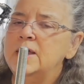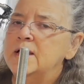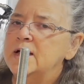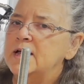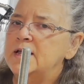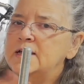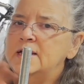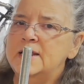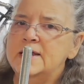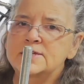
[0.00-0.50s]

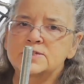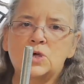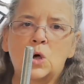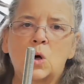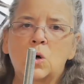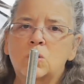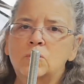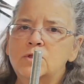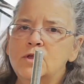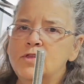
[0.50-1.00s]
And it has a
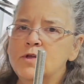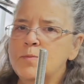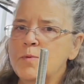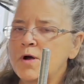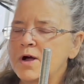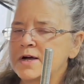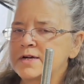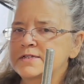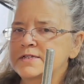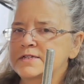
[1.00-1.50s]
whole nother
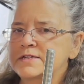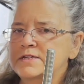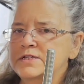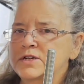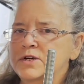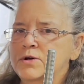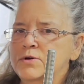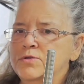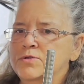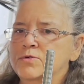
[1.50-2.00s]
process to
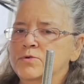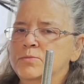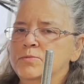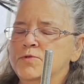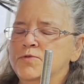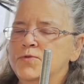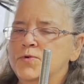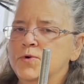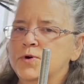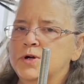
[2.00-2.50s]
go through
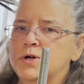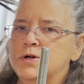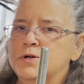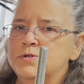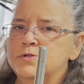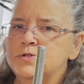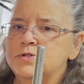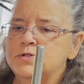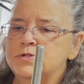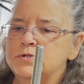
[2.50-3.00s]
before it
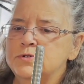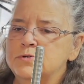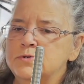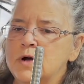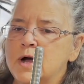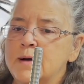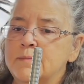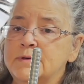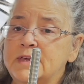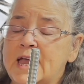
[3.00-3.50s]
goes to
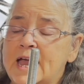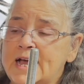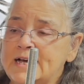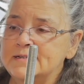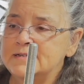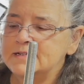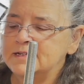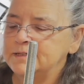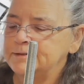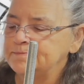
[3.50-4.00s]

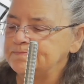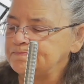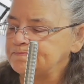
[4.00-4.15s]
casting.